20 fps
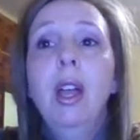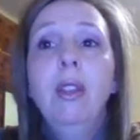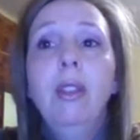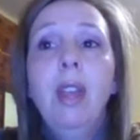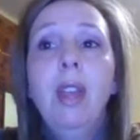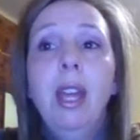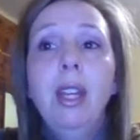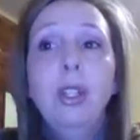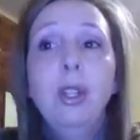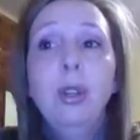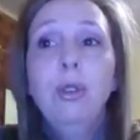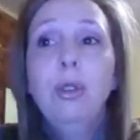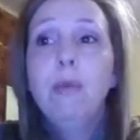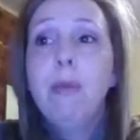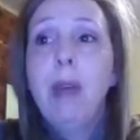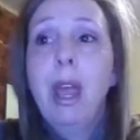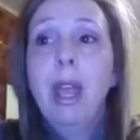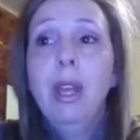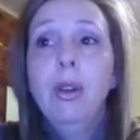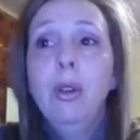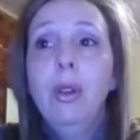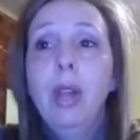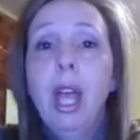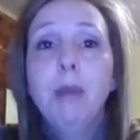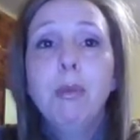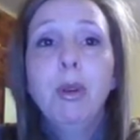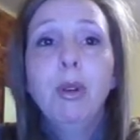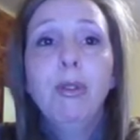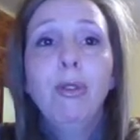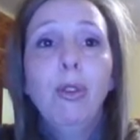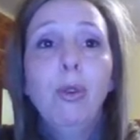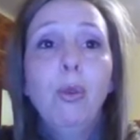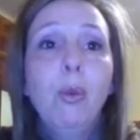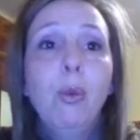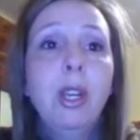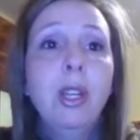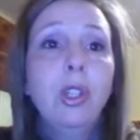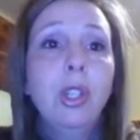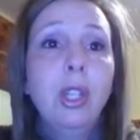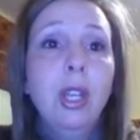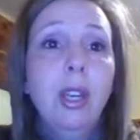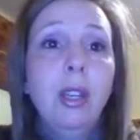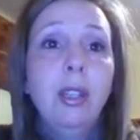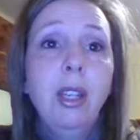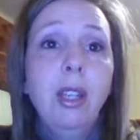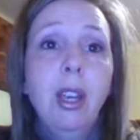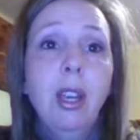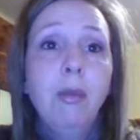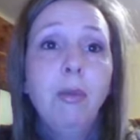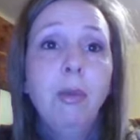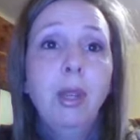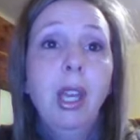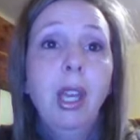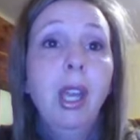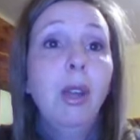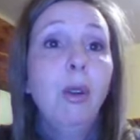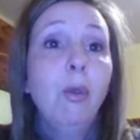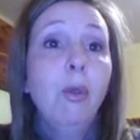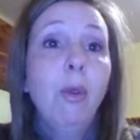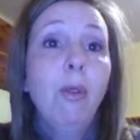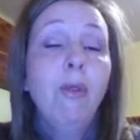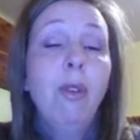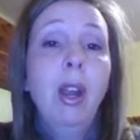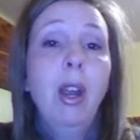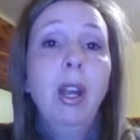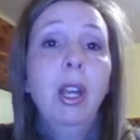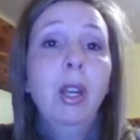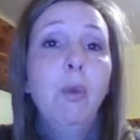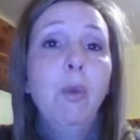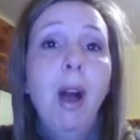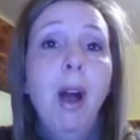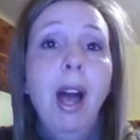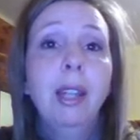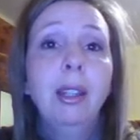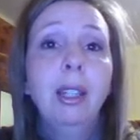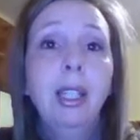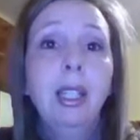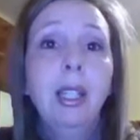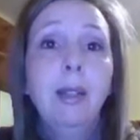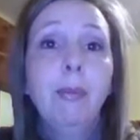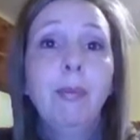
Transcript: They do the manual labor for which income can vary widely.